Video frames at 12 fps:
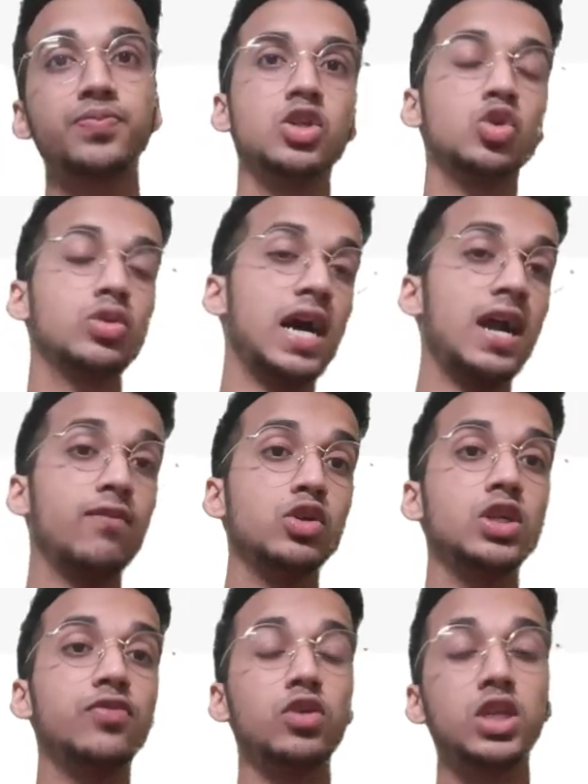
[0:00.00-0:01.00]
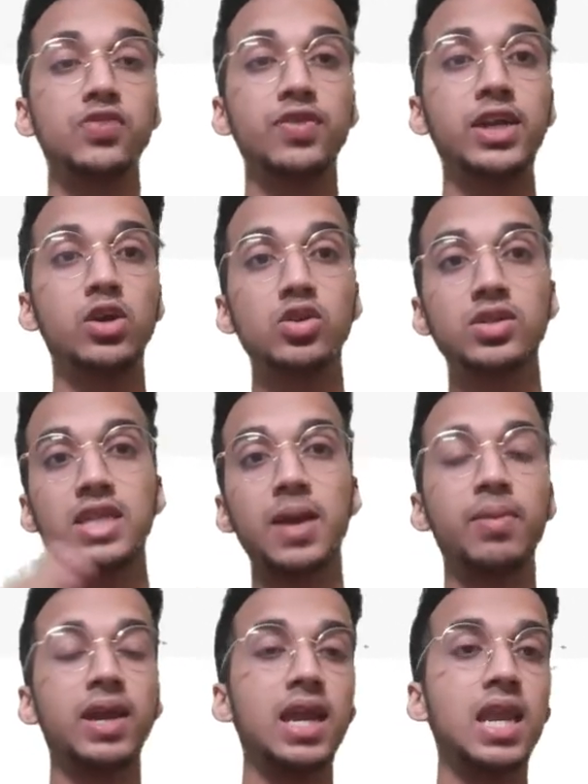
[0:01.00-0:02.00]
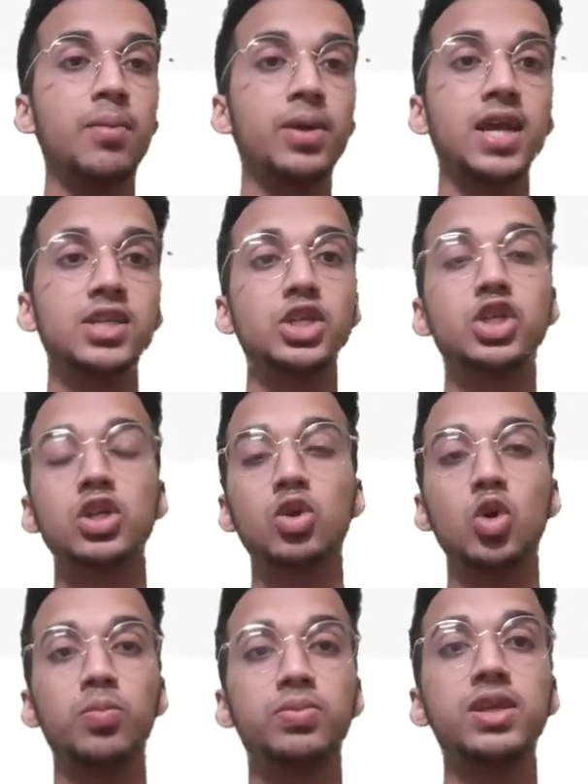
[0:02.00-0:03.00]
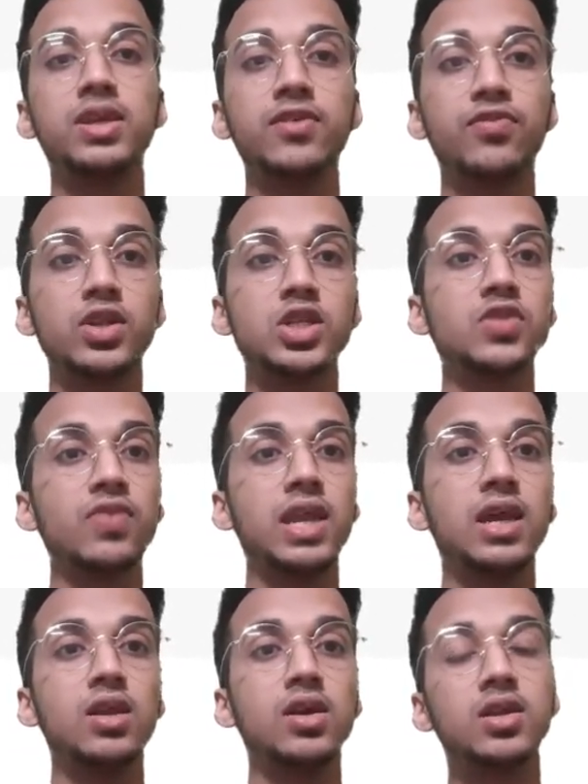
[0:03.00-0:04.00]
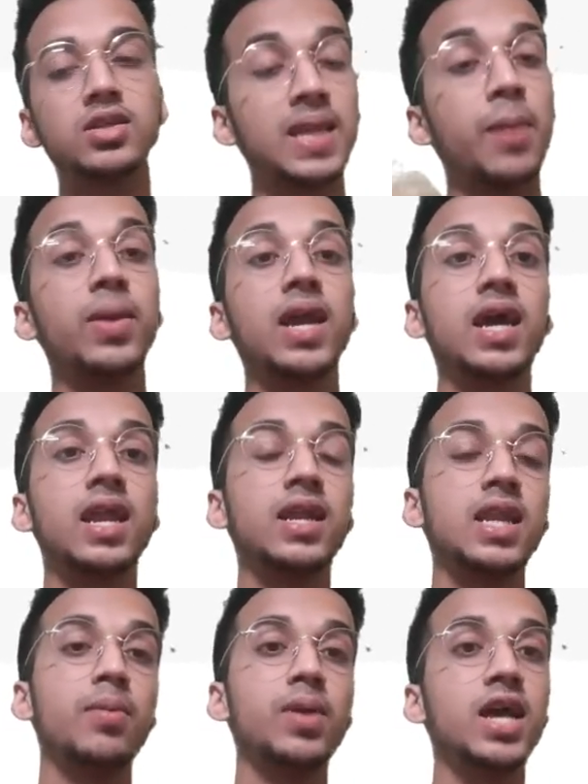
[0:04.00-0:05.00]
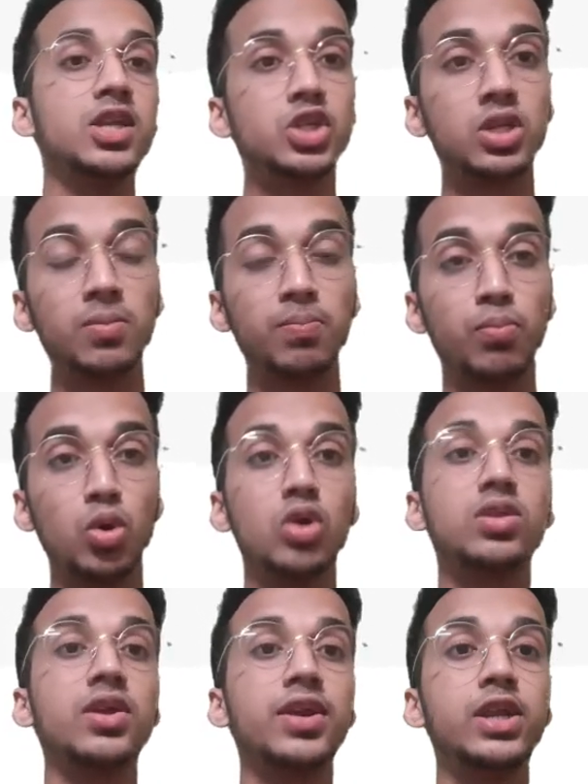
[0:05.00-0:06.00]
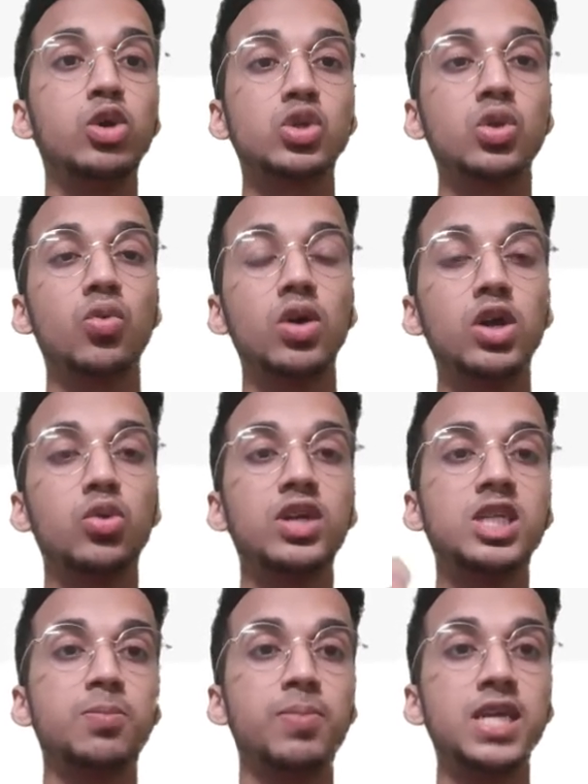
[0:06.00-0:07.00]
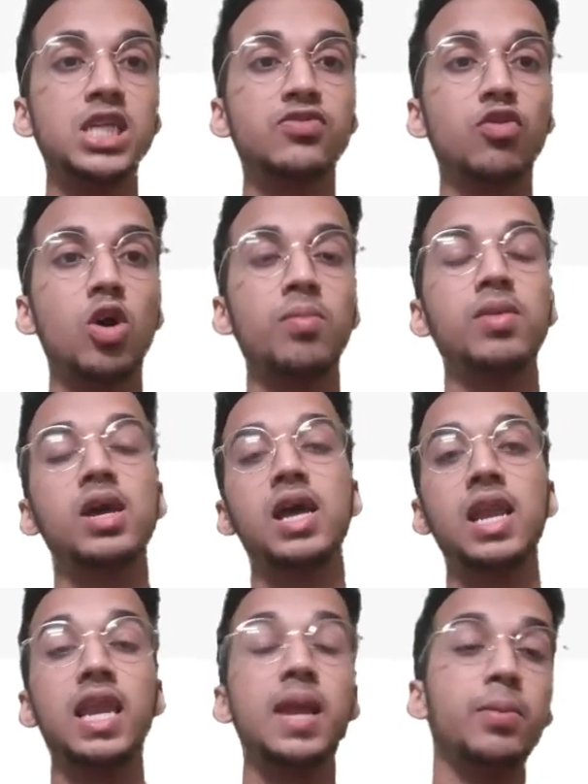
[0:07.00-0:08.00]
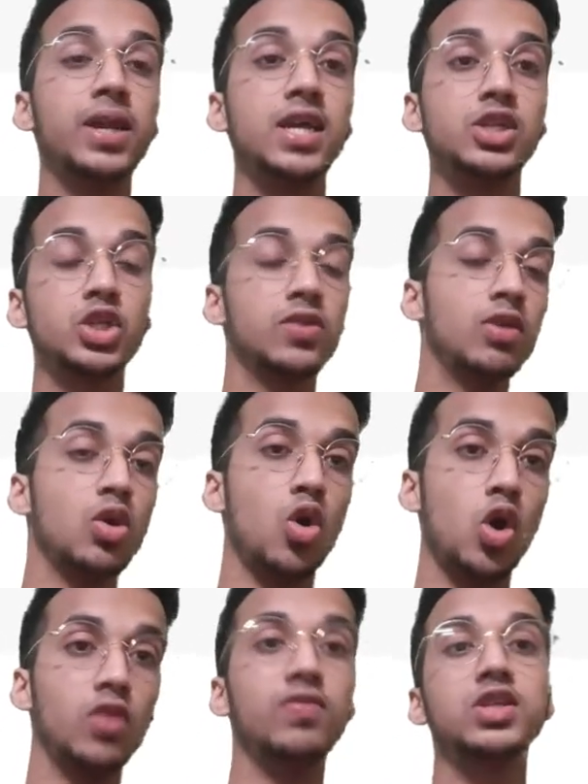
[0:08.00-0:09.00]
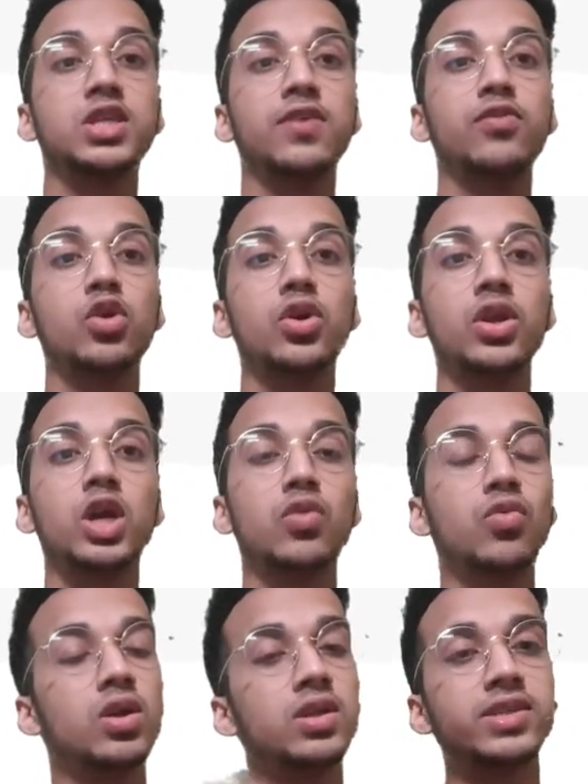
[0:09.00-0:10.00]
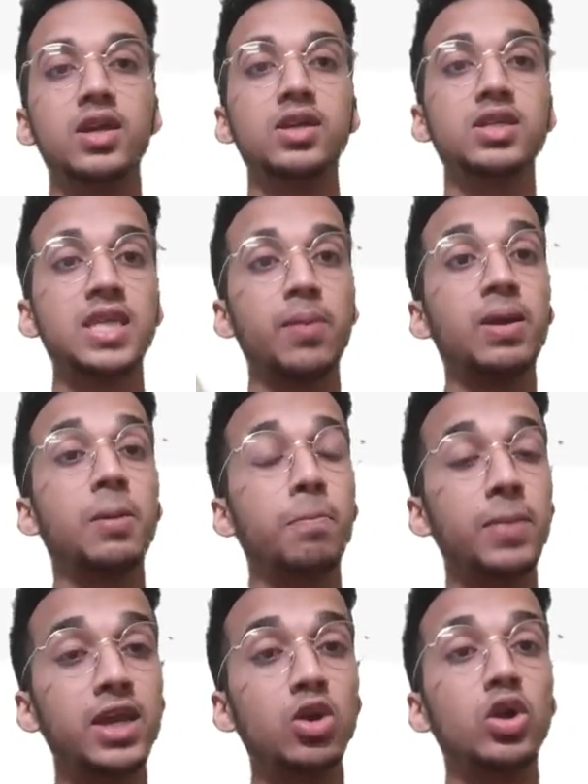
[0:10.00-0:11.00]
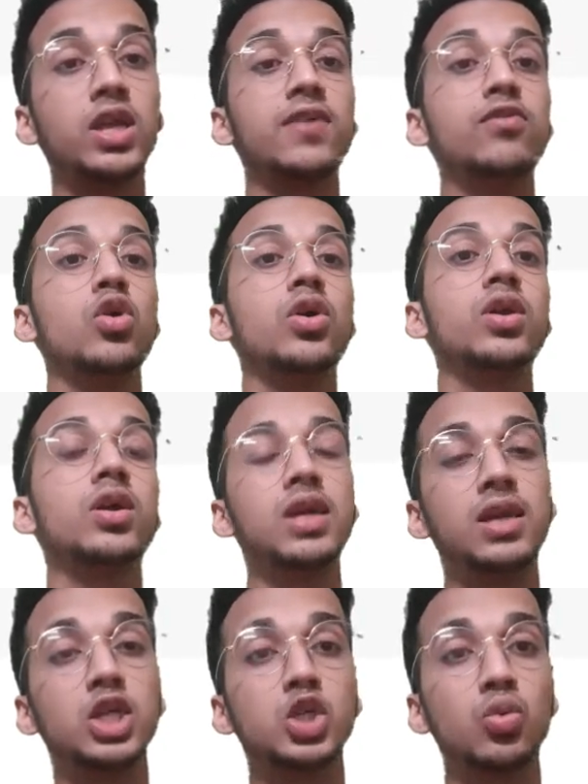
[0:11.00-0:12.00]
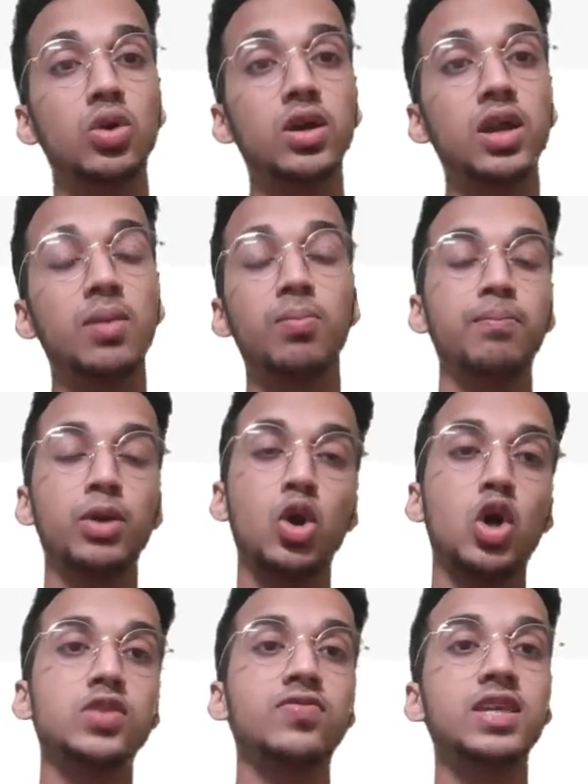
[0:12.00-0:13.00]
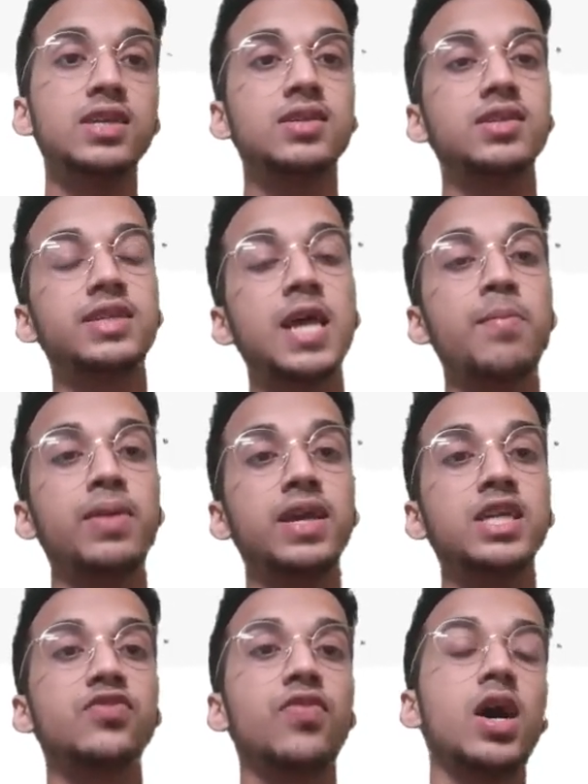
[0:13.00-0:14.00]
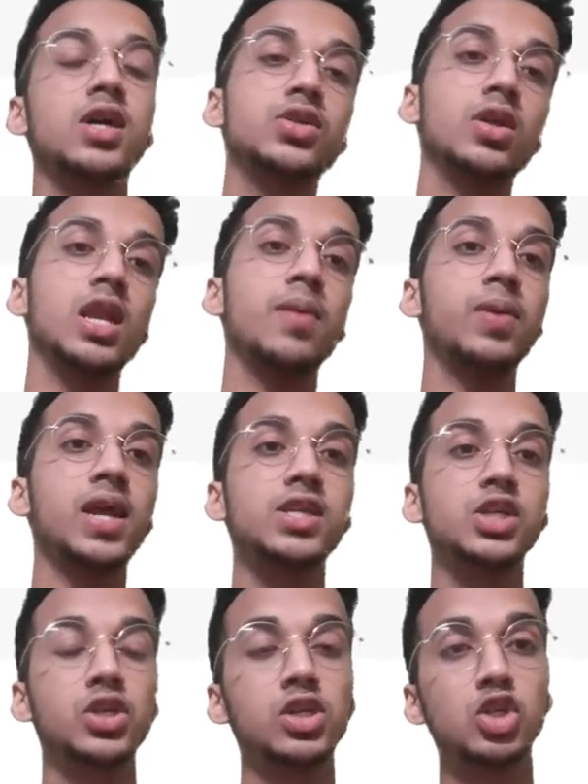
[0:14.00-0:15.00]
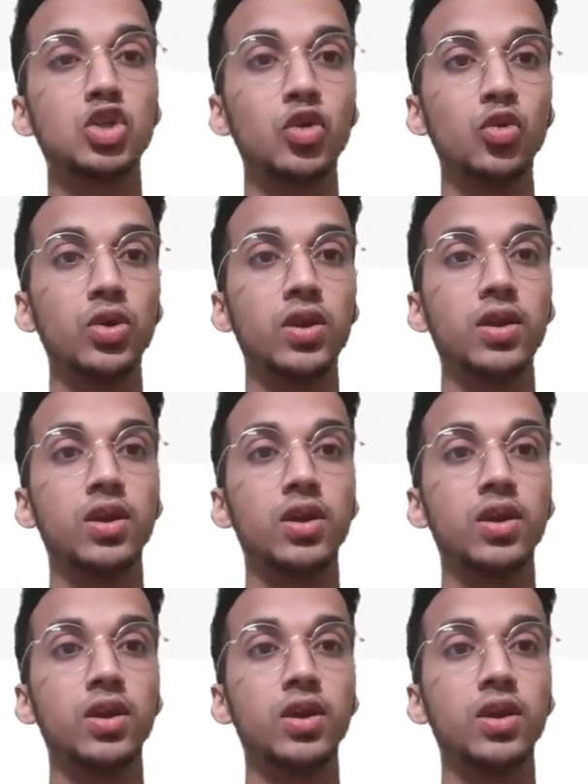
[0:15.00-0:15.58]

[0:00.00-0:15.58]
So that was it for this video, stemming and lemmatization. Hope the difference is very clear. Stemming and lemmatization both reduce a word to its base form. Lemmatization will always give you a real word. Stemming may not give you a real English word. Because of this, stemming is faster, lemmatization is slower.